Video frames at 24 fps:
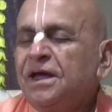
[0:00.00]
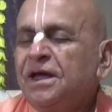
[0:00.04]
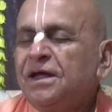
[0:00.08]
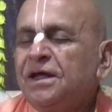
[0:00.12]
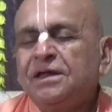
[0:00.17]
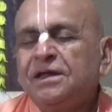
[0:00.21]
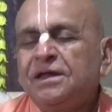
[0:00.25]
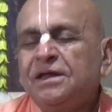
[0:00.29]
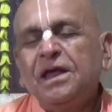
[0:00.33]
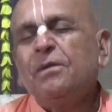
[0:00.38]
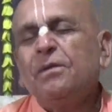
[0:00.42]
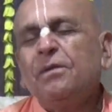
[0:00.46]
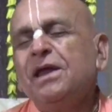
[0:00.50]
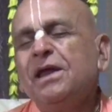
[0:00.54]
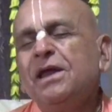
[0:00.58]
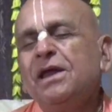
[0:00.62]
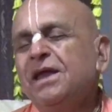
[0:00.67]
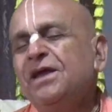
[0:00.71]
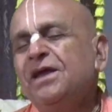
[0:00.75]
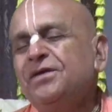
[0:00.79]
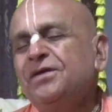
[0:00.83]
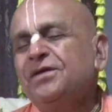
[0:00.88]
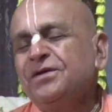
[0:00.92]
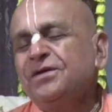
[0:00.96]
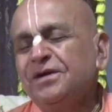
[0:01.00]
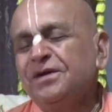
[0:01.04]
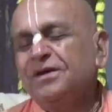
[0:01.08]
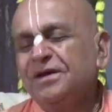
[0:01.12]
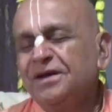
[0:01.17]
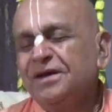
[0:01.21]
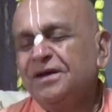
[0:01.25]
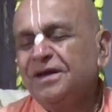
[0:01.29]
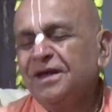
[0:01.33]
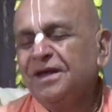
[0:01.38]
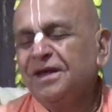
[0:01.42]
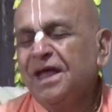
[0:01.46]
They will eat,
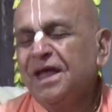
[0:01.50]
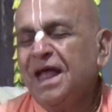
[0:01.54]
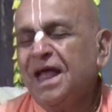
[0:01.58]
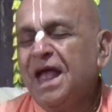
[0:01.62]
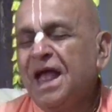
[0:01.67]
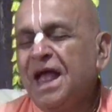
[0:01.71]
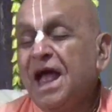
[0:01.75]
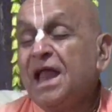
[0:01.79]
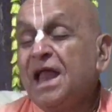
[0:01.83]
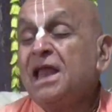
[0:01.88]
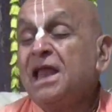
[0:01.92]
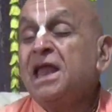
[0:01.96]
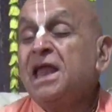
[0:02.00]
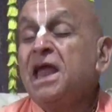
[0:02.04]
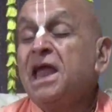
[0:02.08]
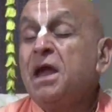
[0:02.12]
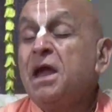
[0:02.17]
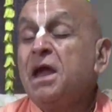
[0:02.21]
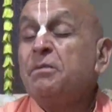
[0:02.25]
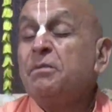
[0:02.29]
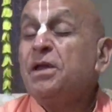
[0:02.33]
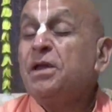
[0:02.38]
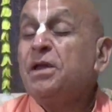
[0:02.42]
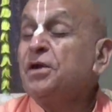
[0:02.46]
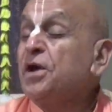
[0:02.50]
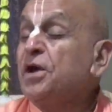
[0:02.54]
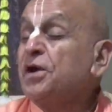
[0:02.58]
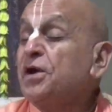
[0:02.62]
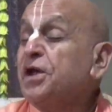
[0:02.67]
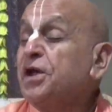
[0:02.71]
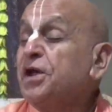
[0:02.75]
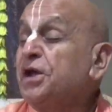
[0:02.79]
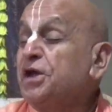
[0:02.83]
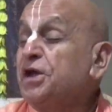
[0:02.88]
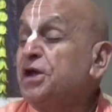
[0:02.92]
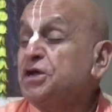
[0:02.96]
leave the
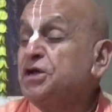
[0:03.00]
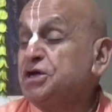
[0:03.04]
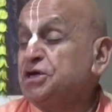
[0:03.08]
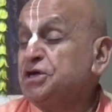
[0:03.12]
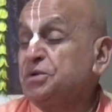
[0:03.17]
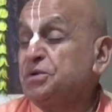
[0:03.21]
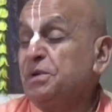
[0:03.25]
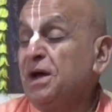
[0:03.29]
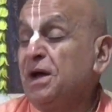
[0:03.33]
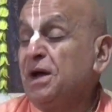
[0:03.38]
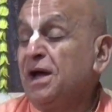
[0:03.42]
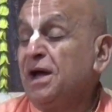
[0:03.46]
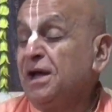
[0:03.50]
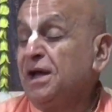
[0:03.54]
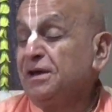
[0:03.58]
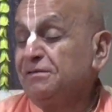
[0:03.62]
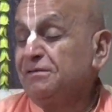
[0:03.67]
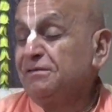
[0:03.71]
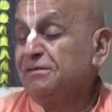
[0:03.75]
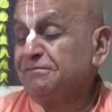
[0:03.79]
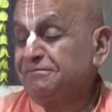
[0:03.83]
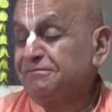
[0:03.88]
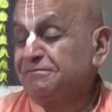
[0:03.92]
dirty dishes behind.